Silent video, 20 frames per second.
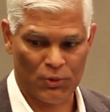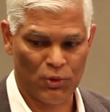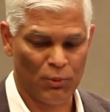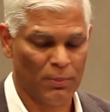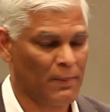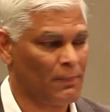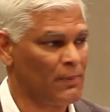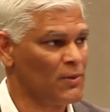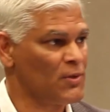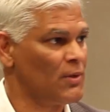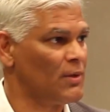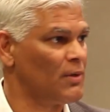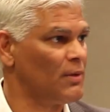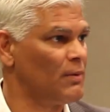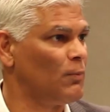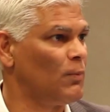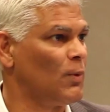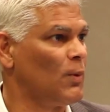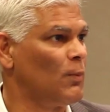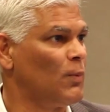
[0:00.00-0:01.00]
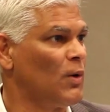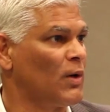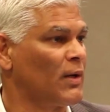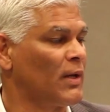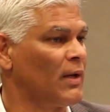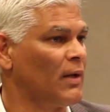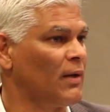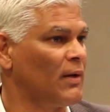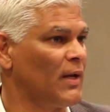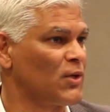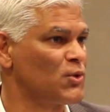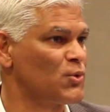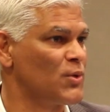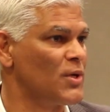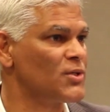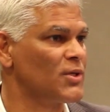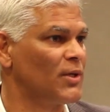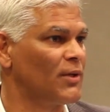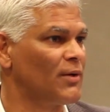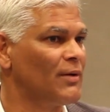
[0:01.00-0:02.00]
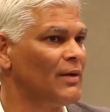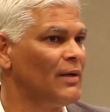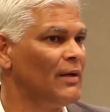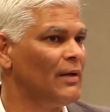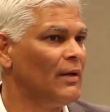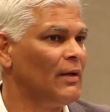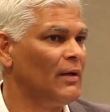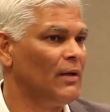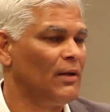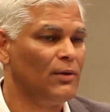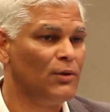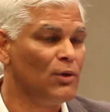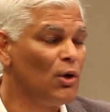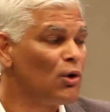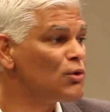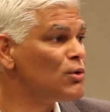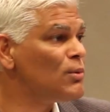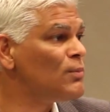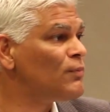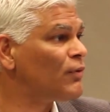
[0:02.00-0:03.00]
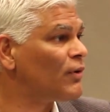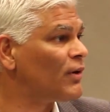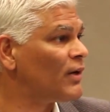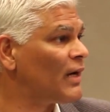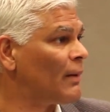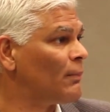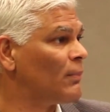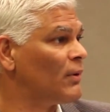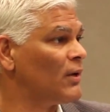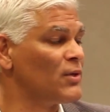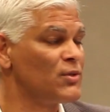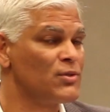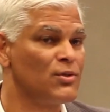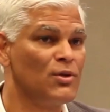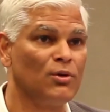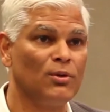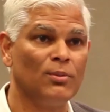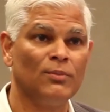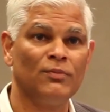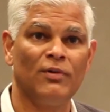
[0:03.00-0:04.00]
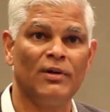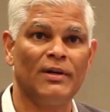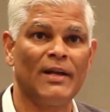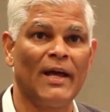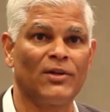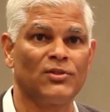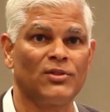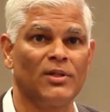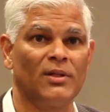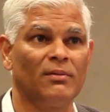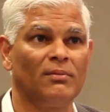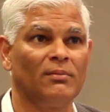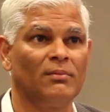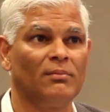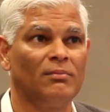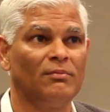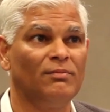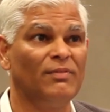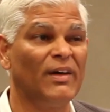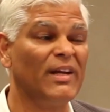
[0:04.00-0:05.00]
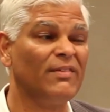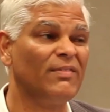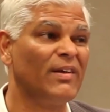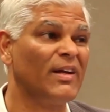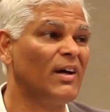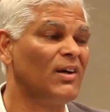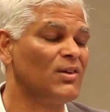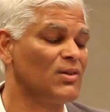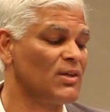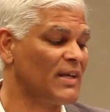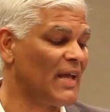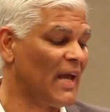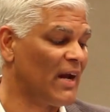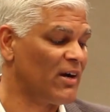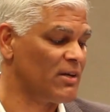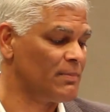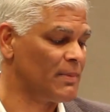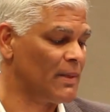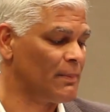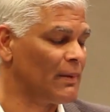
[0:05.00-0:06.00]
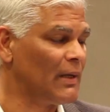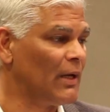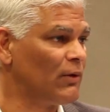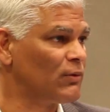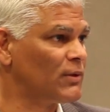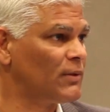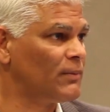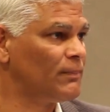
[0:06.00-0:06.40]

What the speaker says: two people walking next to each other. No room for an ambulance, no room for a taxi. Very, very hard to carry people